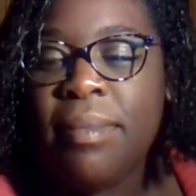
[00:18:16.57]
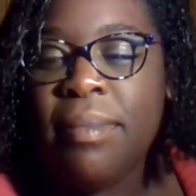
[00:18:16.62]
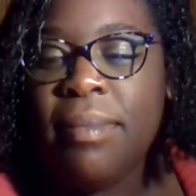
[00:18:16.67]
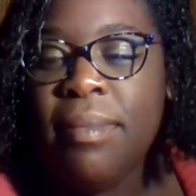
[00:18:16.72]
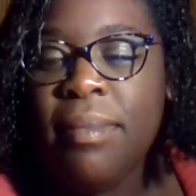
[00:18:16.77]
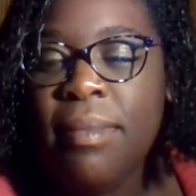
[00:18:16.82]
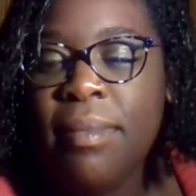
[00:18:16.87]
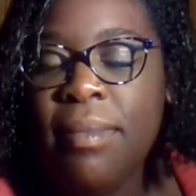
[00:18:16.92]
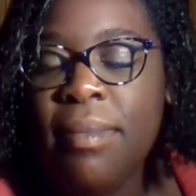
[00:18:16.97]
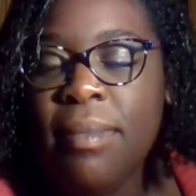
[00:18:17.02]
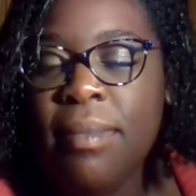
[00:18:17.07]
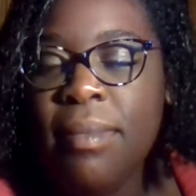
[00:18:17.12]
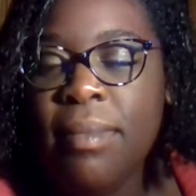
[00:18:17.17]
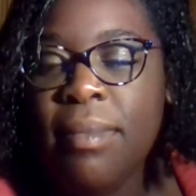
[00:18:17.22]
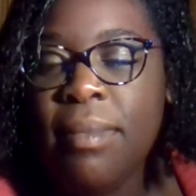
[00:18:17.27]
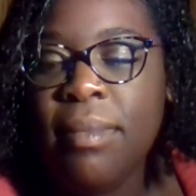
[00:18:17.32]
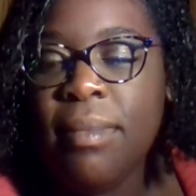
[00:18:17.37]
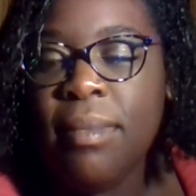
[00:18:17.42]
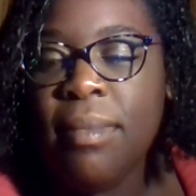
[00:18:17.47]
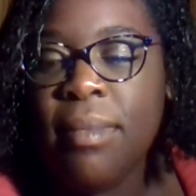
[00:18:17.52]

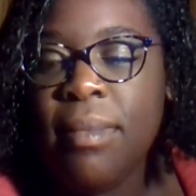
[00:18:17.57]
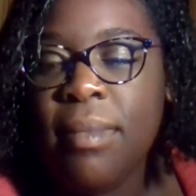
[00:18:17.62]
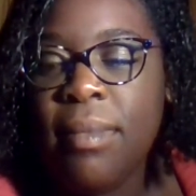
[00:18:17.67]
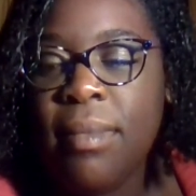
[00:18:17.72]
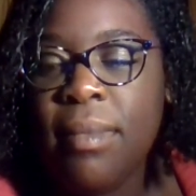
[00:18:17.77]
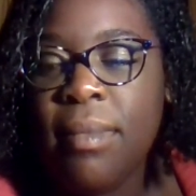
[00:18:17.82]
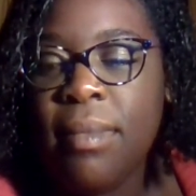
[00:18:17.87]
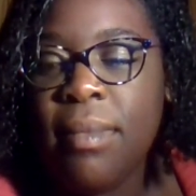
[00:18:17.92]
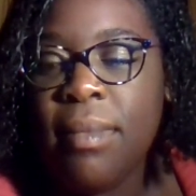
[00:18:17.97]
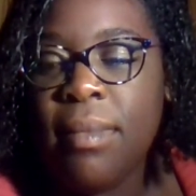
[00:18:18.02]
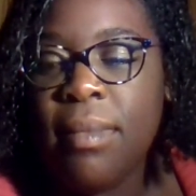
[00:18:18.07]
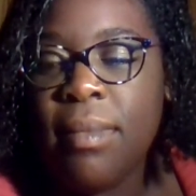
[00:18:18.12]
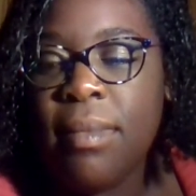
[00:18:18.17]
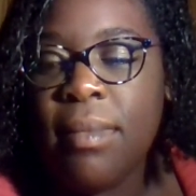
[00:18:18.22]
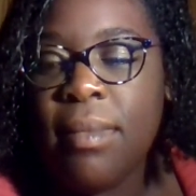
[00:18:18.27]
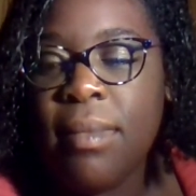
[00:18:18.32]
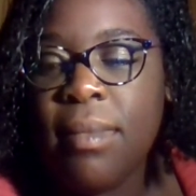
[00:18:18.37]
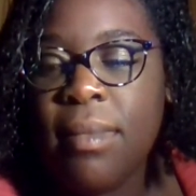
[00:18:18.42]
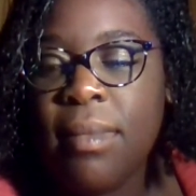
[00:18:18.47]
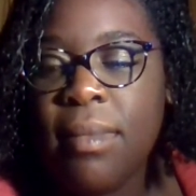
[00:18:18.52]

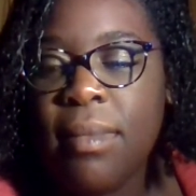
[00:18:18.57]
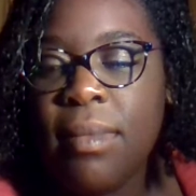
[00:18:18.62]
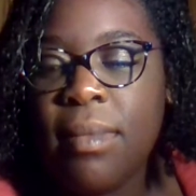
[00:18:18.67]
[no speech]